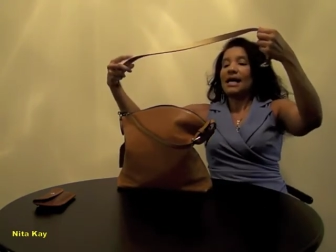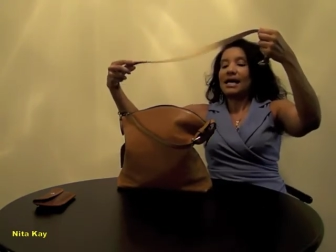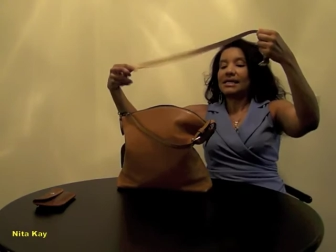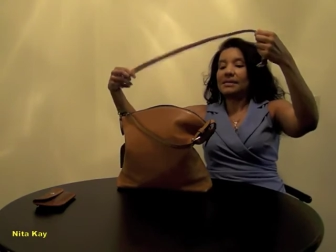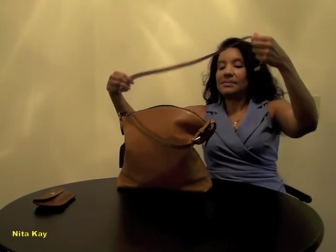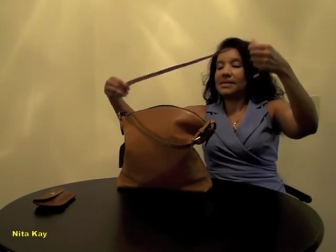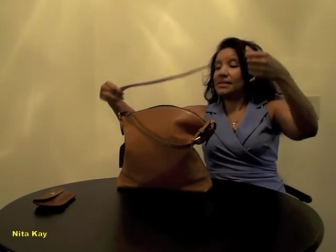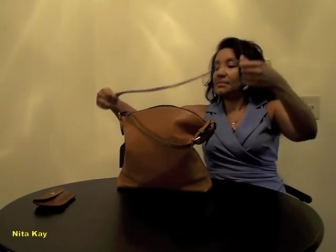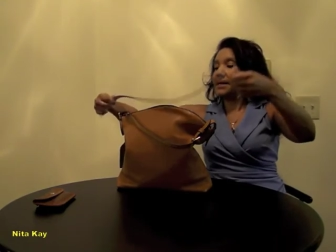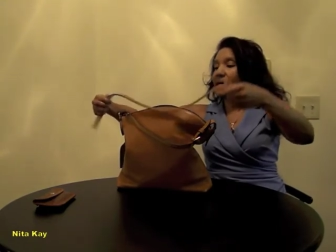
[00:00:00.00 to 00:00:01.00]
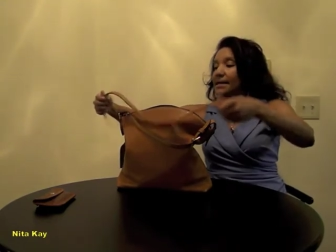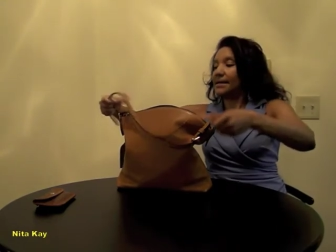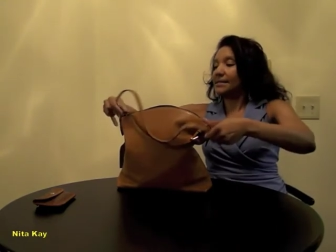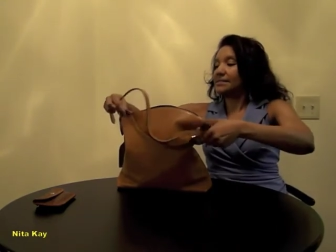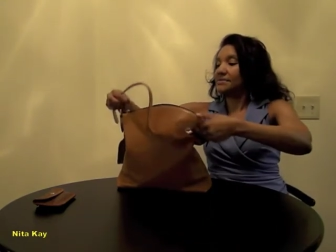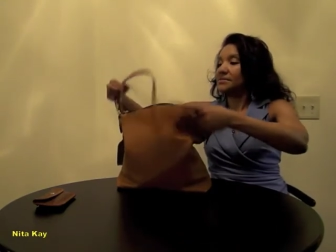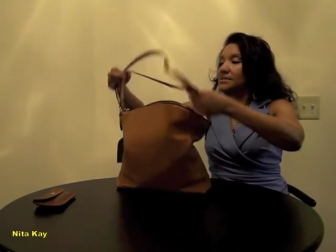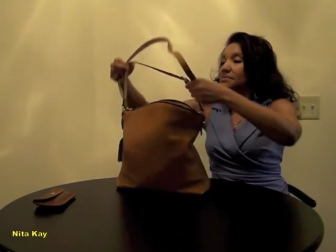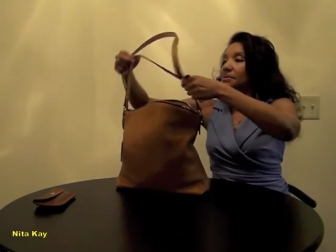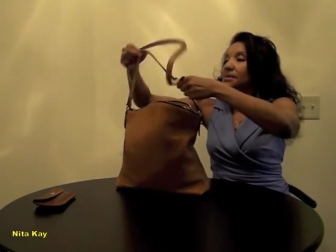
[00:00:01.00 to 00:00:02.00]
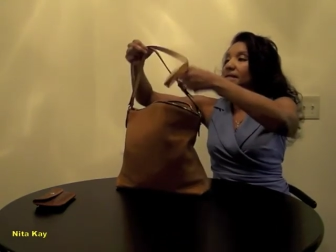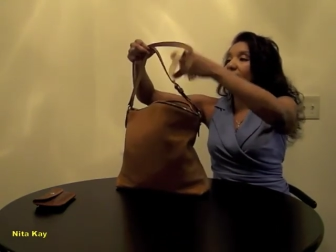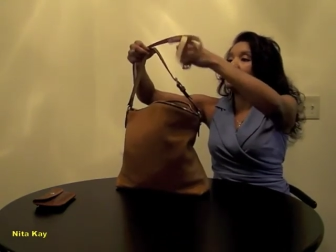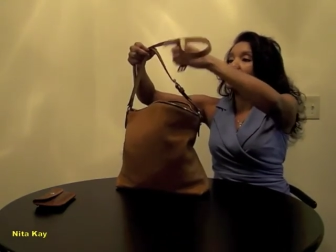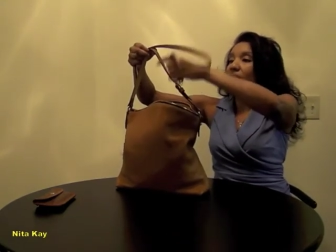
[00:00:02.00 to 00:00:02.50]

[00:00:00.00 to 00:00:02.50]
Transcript: I keep it in the bag. I guess if the spirit hits,